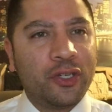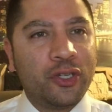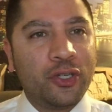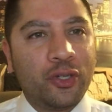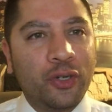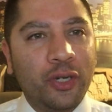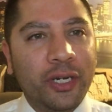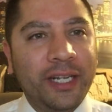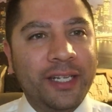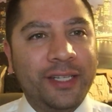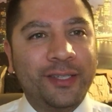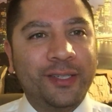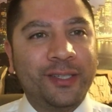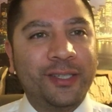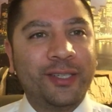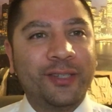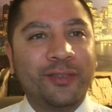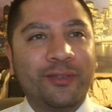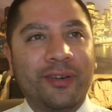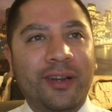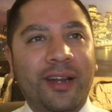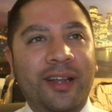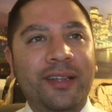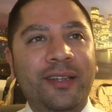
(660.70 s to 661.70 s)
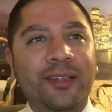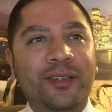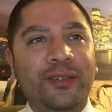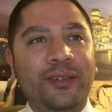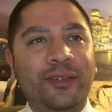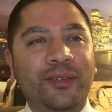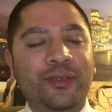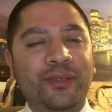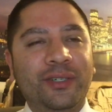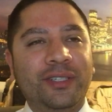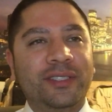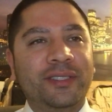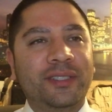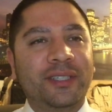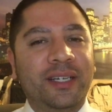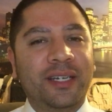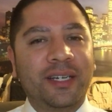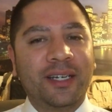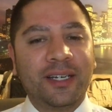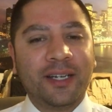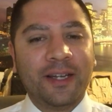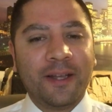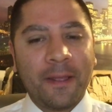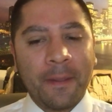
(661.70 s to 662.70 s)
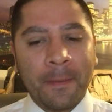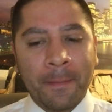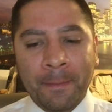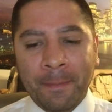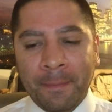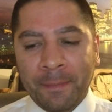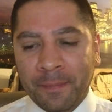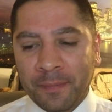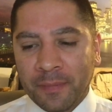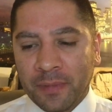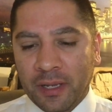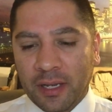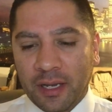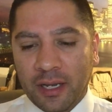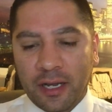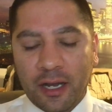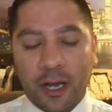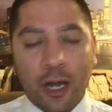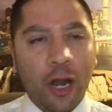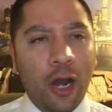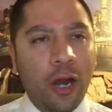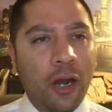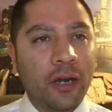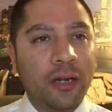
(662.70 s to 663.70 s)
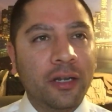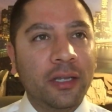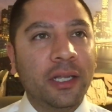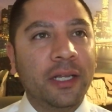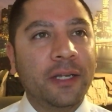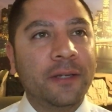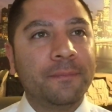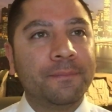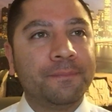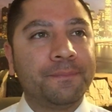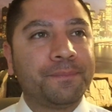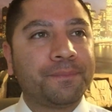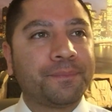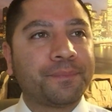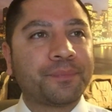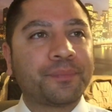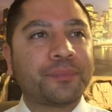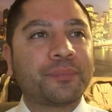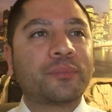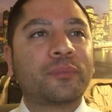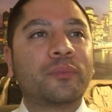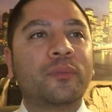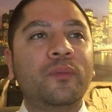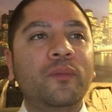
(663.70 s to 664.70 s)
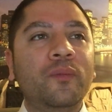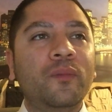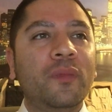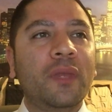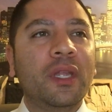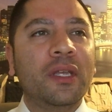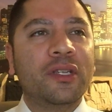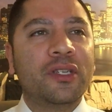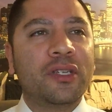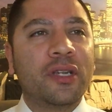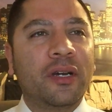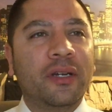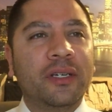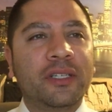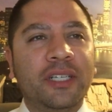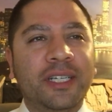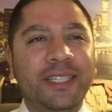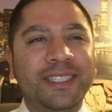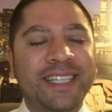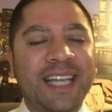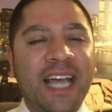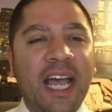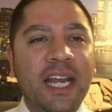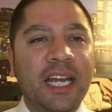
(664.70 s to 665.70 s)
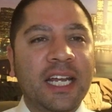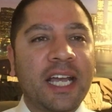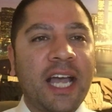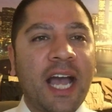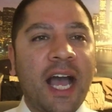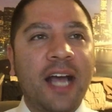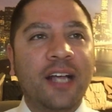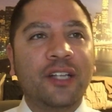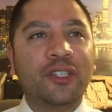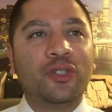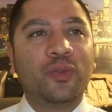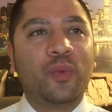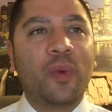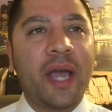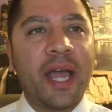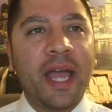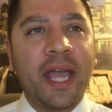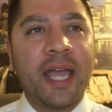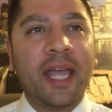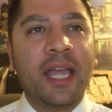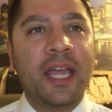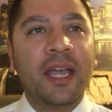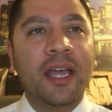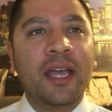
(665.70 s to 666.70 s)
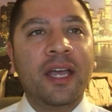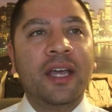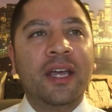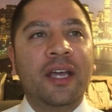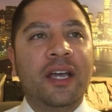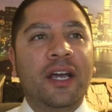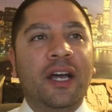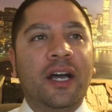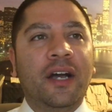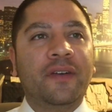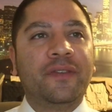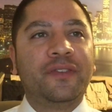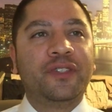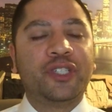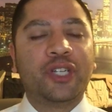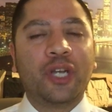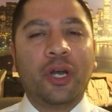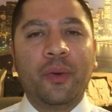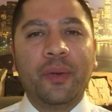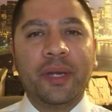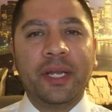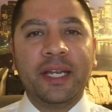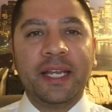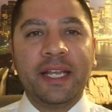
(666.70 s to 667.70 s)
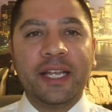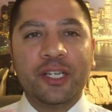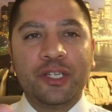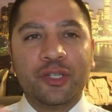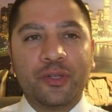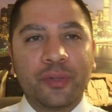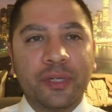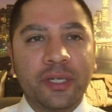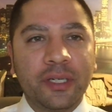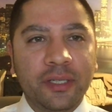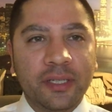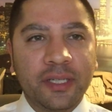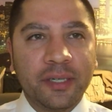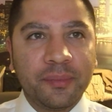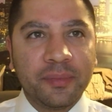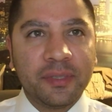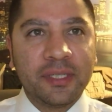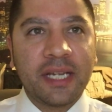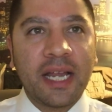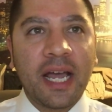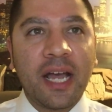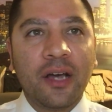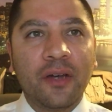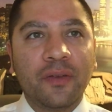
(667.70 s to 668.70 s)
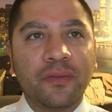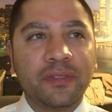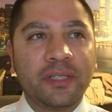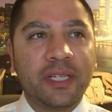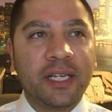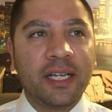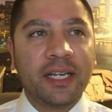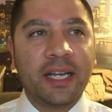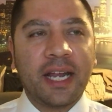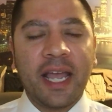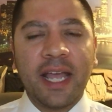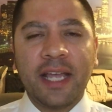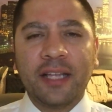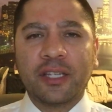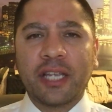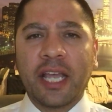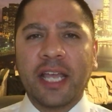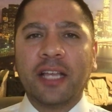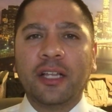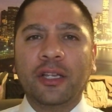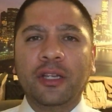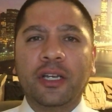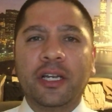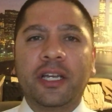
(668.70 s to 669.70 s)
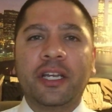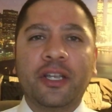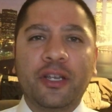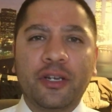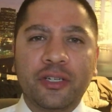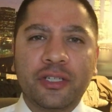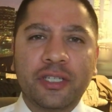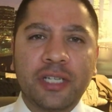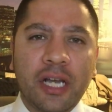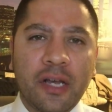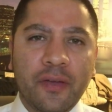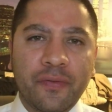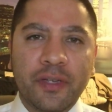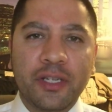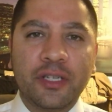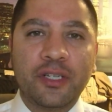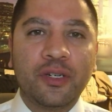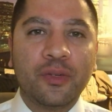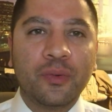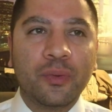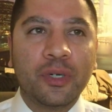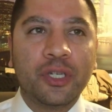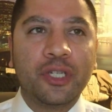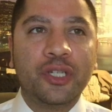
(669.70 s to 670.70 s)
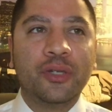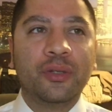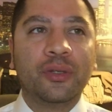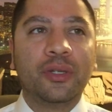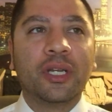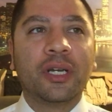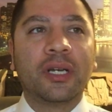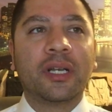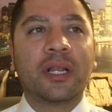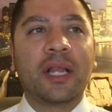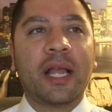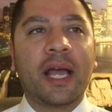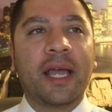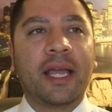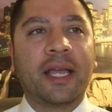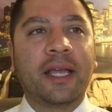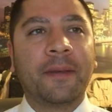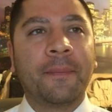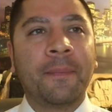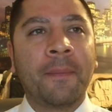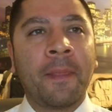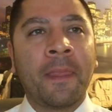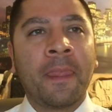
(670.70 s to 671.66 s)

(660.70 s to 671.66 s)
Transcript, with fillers: streets, right? Who was a, a harlot. So it's kind of God's way of showing Israel themselves, saying, hey, take a look at yourself. This is what you look like.